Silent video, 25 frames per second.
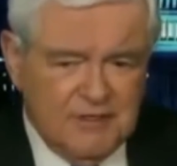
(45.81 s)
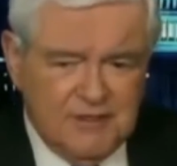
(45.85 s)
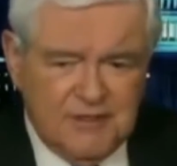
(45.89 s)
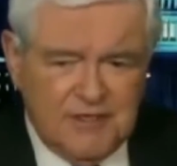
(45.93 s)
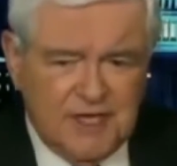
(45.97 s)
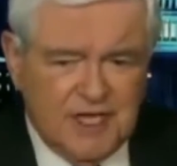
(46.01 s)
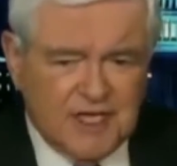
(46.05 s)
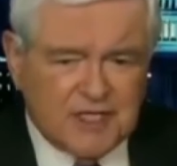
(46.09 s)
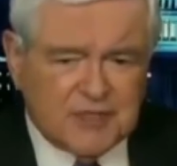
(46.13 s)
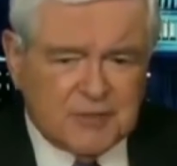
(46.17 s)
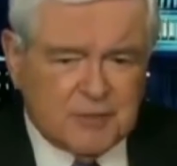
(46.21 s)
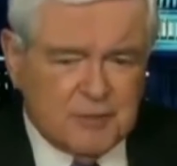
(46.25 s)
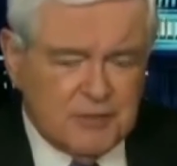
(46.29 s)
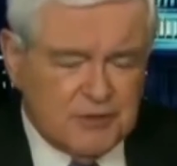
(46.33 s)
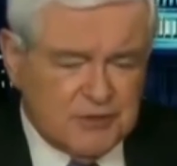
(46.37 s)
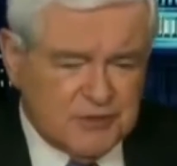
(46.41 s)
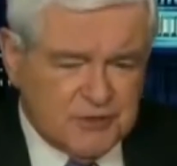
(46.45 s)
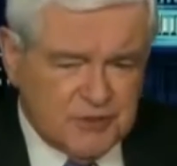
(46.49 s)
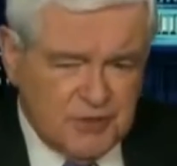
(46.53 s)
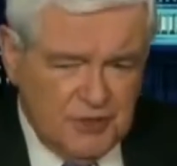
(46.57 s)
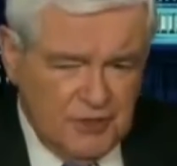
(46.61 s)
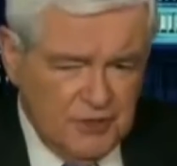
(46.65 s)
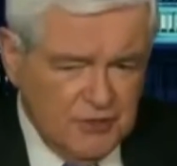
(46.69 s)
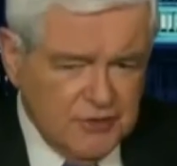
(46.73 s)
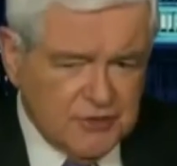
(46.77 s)
desperate
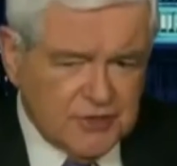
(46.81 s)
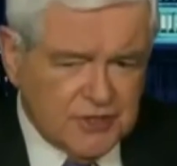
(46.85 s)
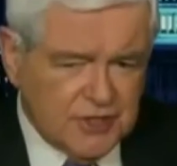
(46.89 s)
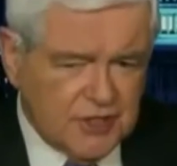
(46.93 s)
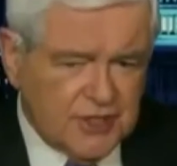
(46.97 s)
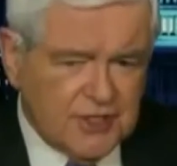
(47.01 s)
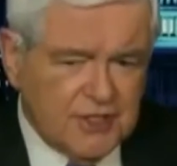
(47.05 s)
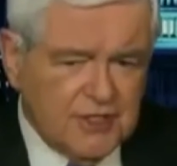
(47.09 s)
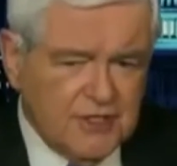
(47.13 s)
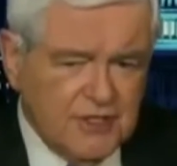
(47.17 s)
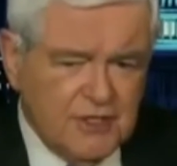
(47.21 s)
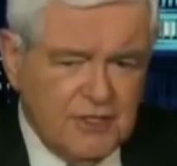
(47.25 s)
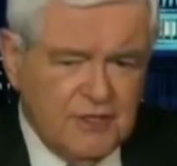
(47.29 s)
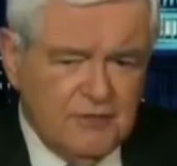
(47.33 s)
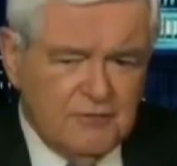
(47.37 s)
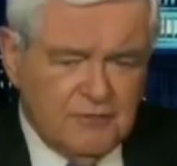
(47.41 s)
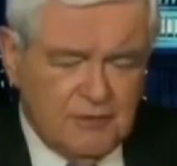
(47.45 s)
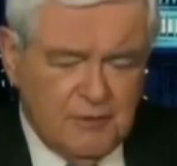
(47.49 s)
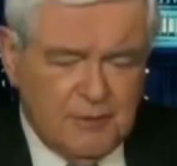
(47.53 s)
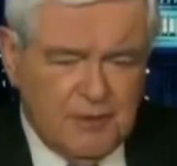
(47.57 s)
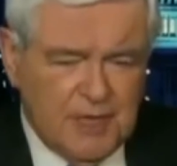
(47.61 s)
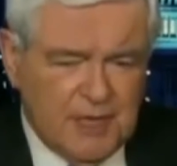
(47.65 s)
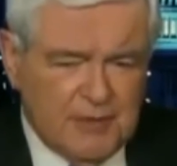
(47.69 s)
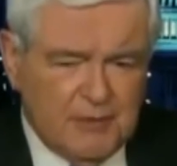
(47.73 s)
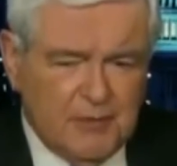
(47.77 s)
solution
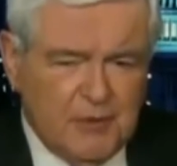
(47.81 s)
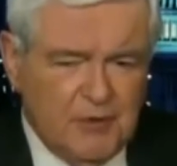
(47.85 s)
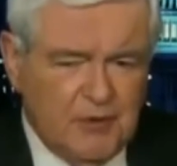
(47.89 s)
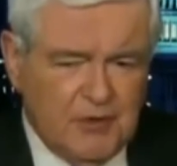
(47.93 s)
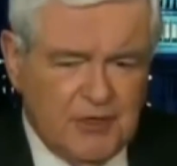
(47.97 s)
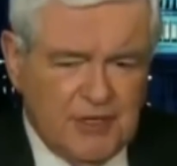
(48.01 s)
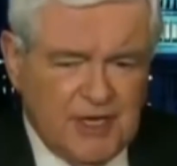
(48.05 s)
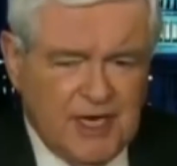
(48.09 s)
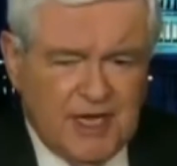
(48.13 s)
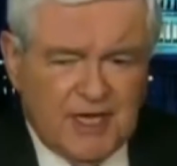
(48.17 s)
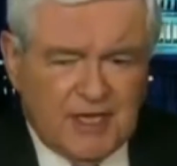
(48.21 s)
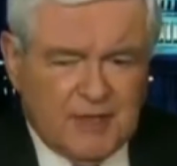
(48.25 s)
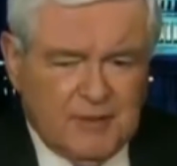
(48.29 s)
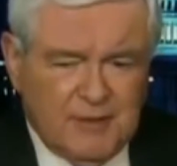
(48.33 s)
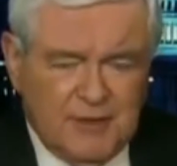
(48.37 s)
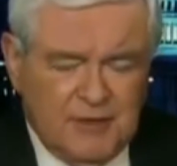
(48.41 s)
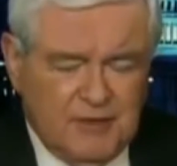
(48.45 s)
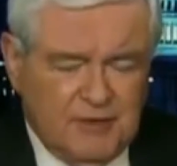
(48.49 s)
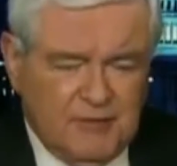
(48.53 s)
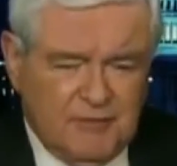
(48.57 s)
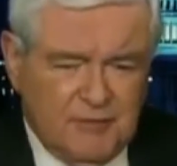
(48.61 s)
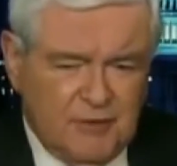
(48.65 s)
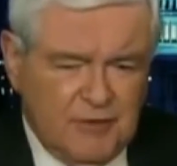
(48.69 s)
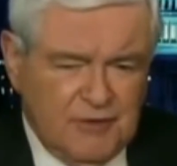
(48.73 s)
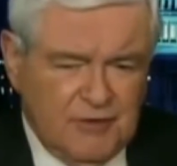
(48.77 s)
for people who are not going to be able
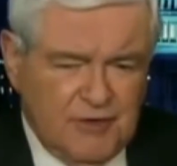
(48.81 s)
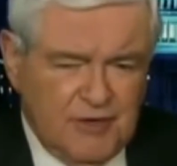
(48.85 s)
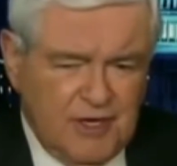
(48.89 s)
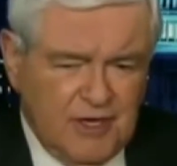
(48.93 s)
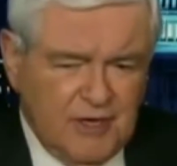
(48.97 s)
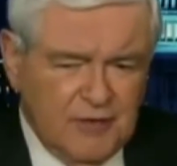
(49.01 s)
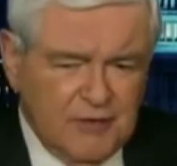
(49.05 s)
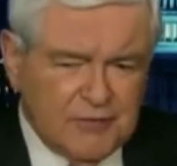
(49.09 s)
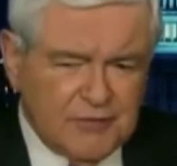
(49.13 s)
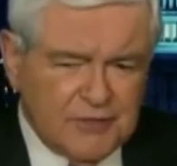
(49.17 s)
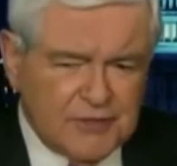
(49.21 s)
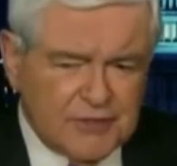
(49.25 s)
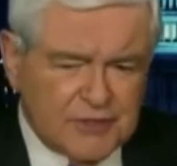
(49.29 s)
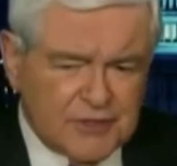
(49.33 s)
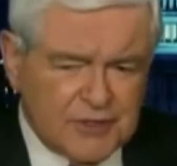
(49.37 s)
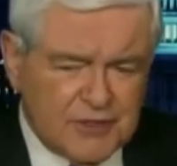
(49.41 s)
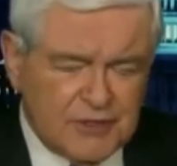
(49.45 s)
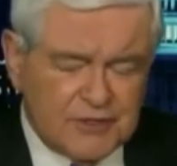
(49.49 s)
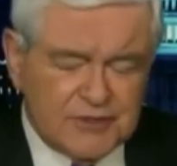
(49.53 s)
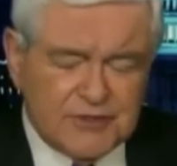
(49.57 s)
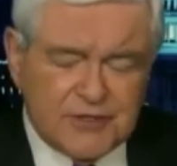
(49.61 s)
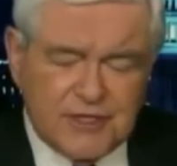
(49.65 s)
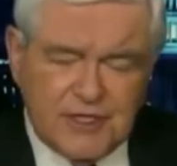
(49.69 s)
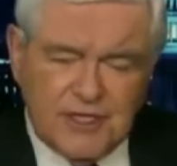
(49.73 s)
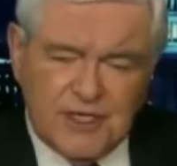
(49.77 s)
to afford their health
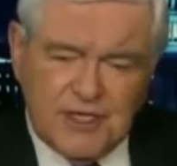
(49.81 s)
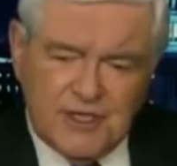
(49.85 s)
insurance.